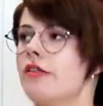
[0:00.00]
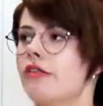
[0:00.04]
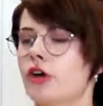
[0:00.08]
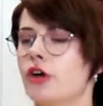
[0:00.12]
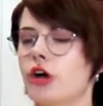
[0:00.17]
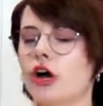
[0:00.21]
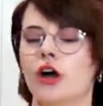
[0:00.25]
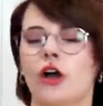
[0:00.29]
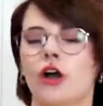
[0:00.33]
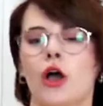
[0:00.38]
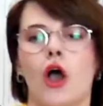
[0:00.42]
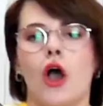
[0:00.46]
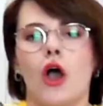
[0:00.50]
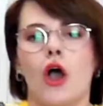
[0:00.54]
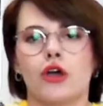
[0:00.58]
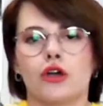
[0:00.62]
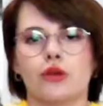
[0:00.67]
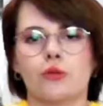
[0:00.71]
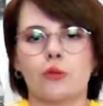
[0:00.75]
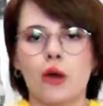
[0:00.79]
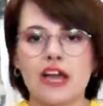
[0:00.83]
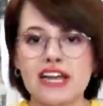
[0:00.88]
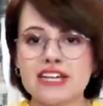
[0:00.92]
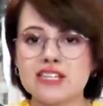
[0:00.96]
that
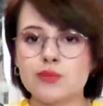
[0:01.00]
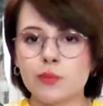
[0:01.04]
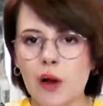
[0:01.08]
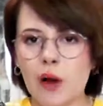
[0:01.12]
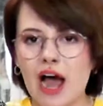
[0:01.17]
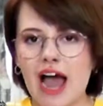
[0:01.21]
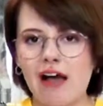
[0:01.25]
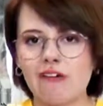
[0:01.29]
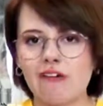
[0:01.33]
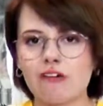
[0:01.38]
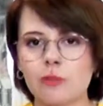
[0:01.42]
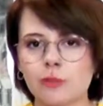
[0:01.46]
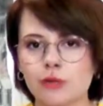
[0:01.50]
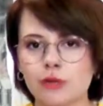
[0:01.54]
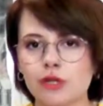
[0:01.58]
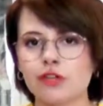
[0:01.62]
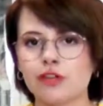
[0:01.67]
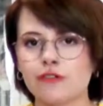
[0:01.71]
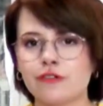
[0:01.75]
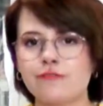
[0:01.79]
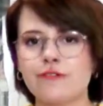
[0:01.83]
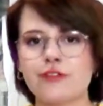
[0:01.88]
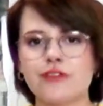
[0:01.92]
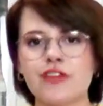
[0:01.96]
is
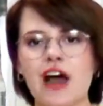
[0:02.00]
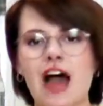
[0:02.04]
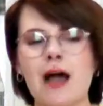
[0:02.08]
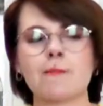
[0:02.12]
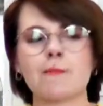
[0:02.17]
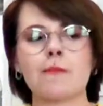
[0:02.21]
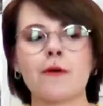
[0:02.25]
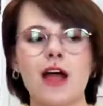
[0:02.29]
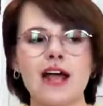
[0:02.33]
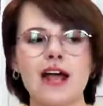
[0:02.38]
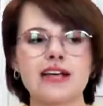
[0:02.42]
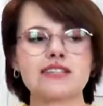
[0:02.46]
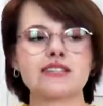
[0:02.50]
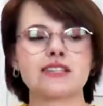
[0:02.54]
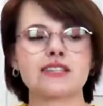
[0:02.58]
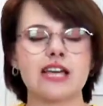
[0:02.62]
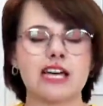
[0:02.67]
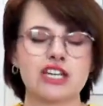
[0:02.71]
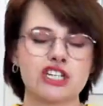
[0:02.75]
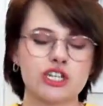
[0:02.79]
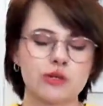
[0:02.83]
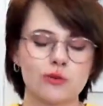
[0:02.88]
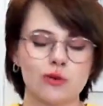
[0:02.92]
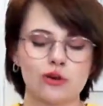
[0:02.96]
wearable for that price
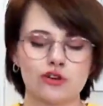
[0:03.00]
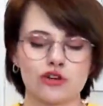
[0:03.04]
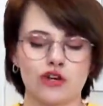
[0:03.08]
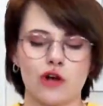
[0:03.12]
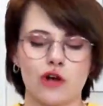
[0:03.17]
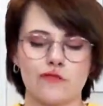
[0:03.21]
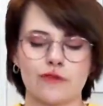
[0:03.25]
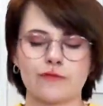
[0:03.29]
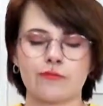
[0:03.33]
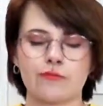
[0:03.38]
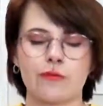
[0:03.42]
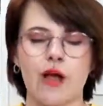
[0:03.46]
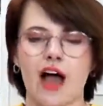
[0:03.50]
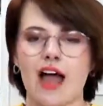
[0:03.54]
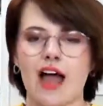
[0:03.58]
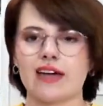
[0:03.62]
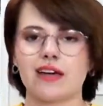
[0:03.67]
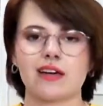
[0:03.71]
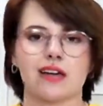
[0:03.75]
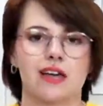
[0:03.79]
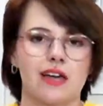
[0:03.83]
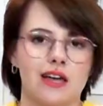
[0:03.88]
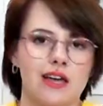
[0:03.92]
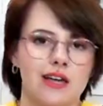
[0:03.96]
unless you order it off of
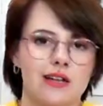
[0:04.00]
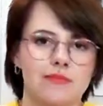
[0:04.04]
like